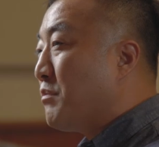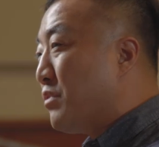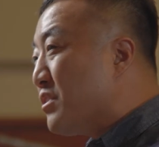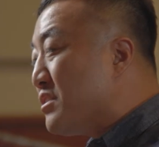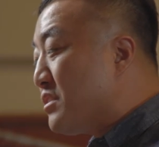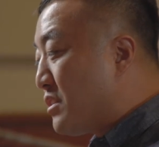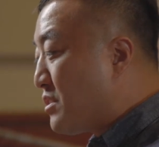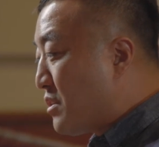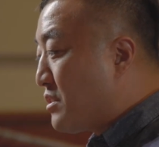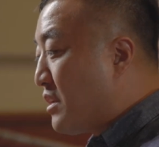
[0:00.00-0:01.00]
My brothers and
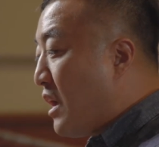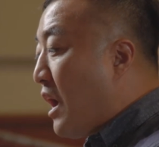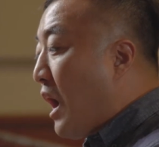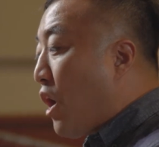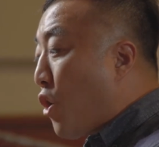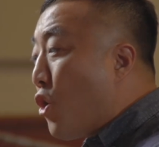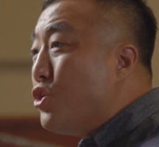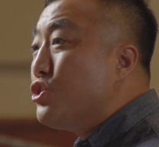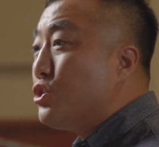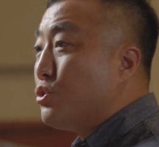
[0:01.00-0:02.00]
sisters, I
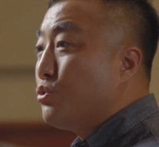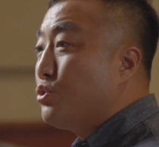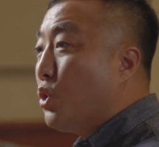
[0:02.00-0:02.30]
urge you